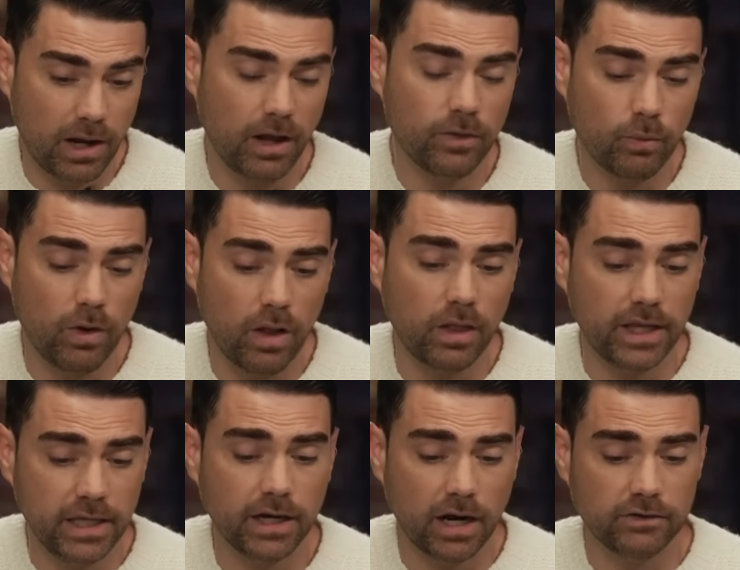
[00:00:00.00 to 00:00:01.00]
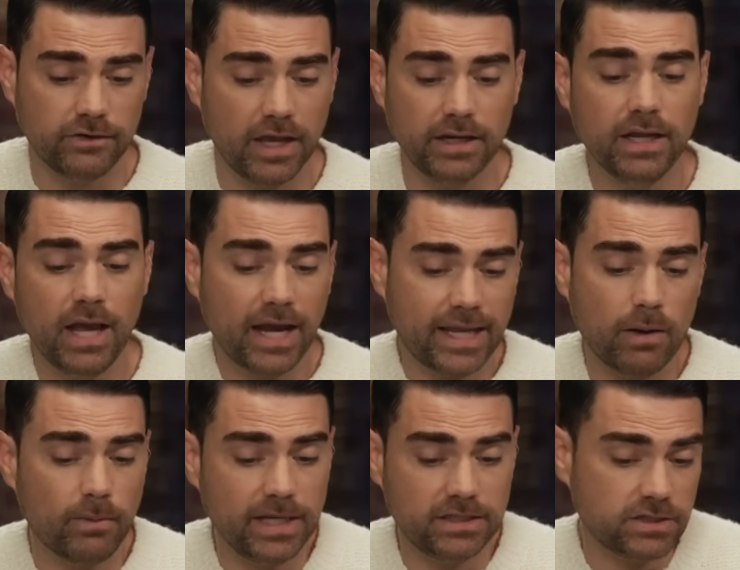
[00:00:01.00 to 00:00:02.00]
on the wall in our den. I can't
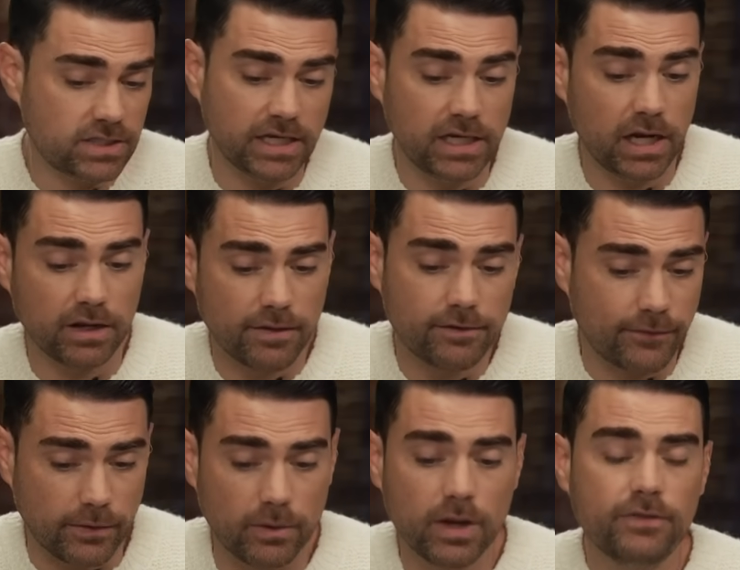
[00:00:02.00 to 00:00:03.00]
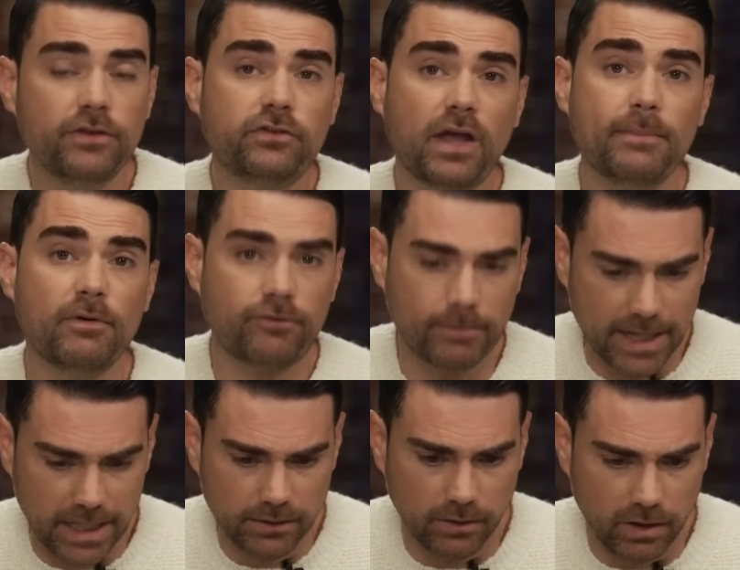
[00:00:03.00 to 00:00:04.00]
wait to send in another photo, this time for my
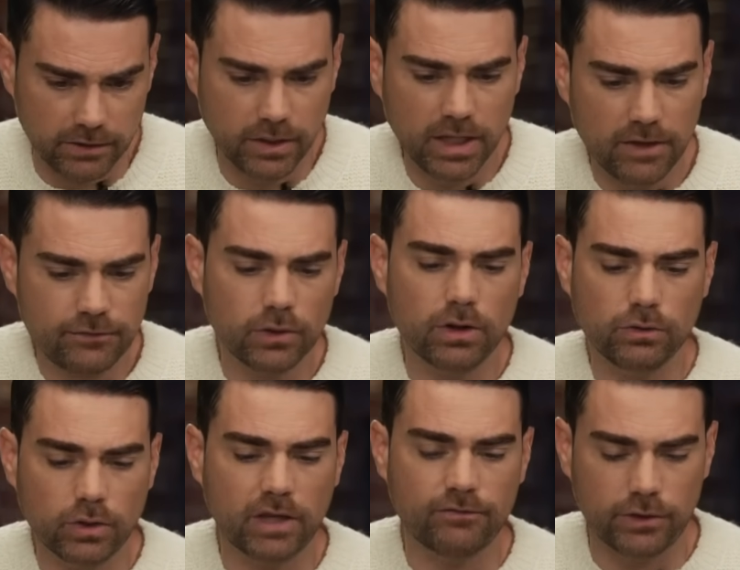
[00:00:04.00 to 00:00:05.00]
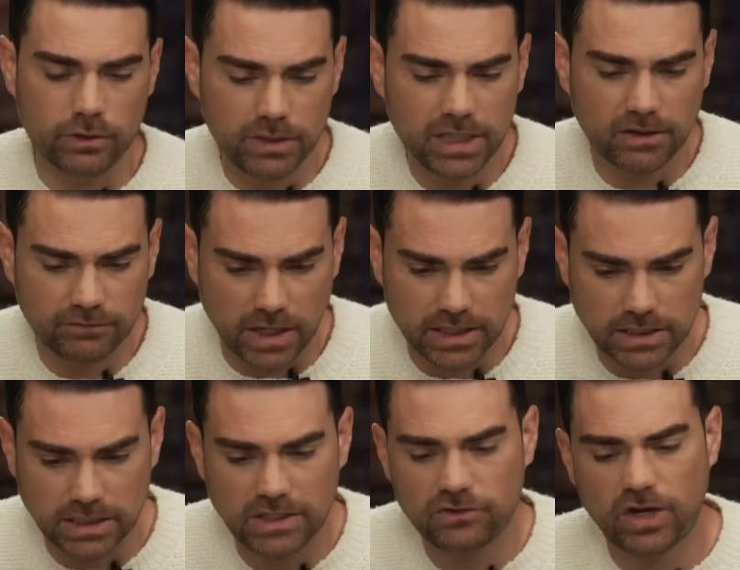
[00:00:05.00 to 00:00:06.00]
in laws. If you're looking for a unique gift idea,
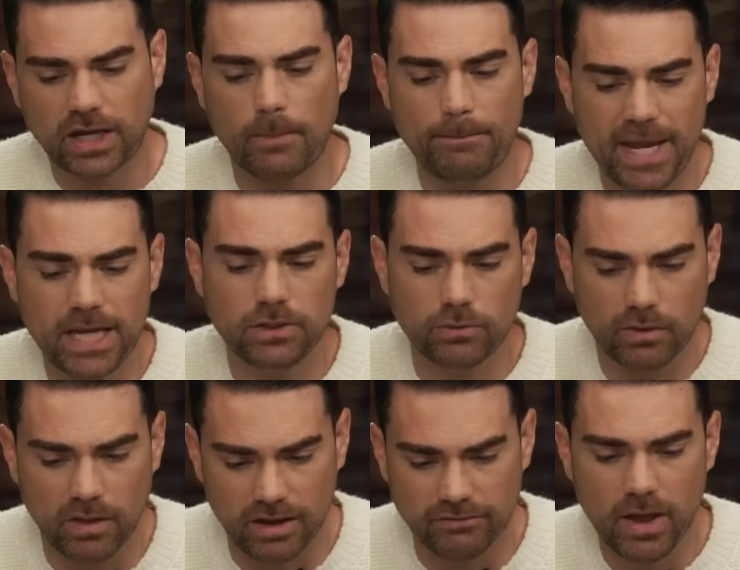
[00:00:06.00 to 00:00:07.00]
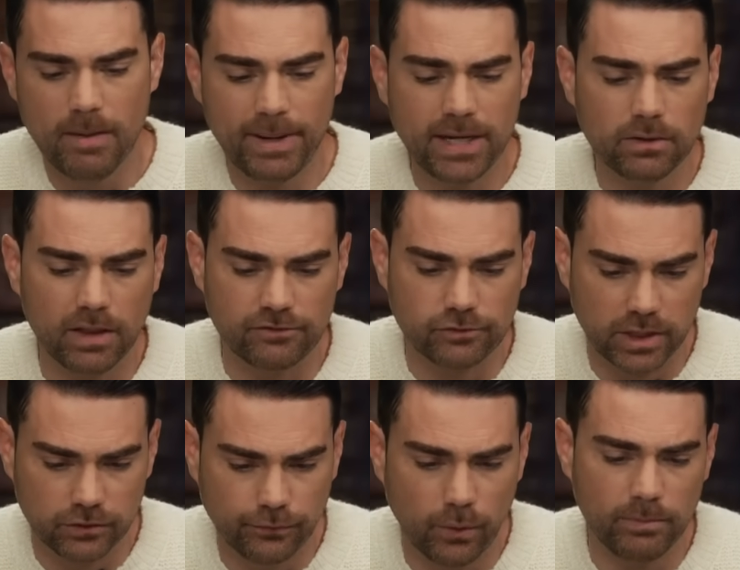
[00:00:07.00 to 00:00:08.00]
you need to check out Paint Your Life. Paint Your Life
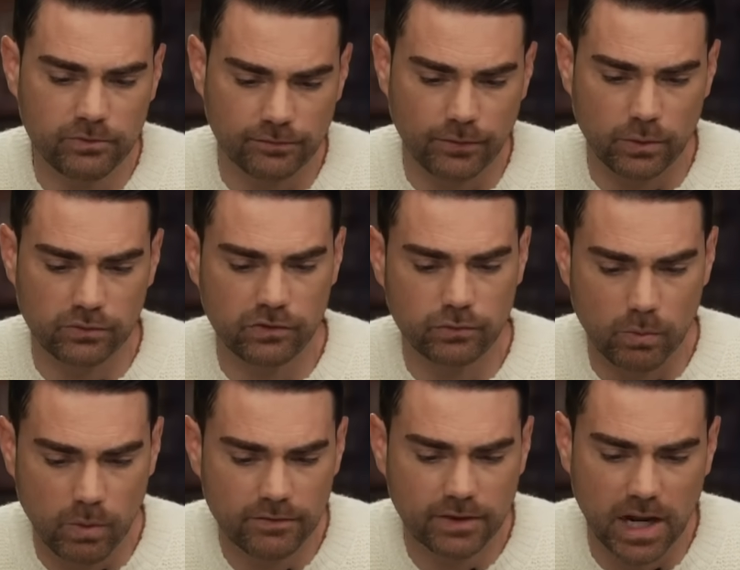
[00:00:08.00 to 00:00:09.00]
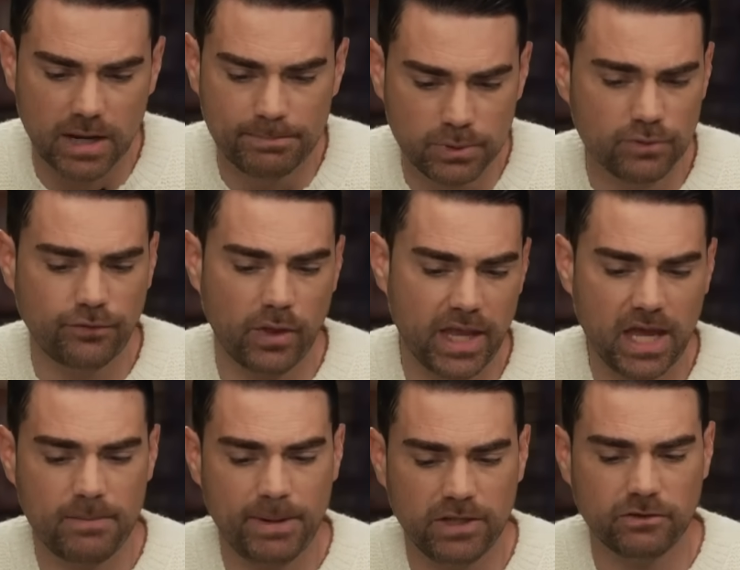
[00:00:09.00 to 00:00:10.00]
transforms your photos into a one of a kind, beautiful
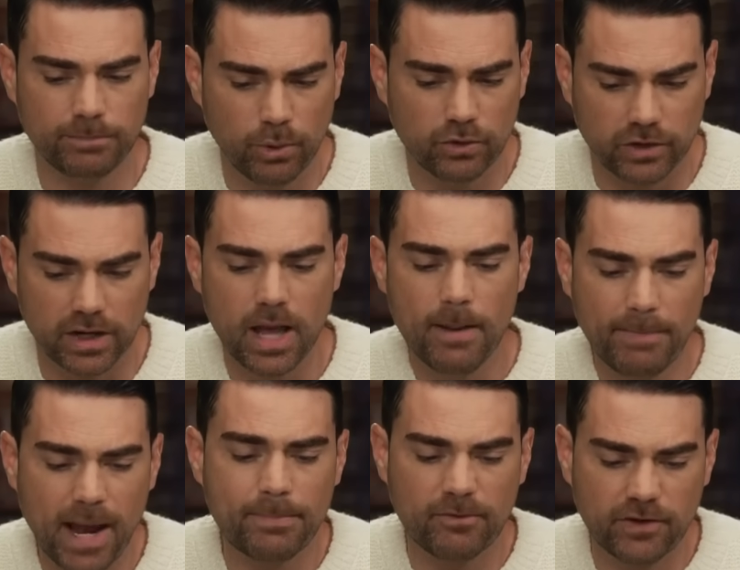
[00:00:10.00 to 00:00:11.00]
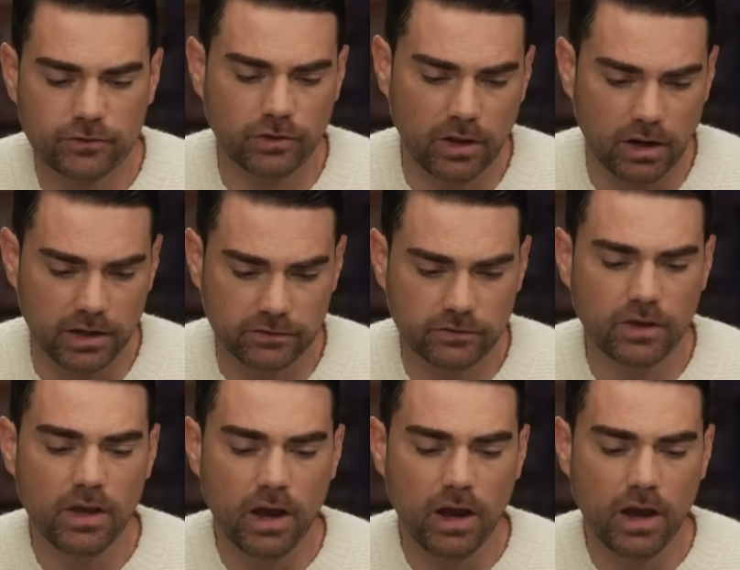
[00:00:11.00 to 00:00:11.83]
hand painted portrait by professional artists.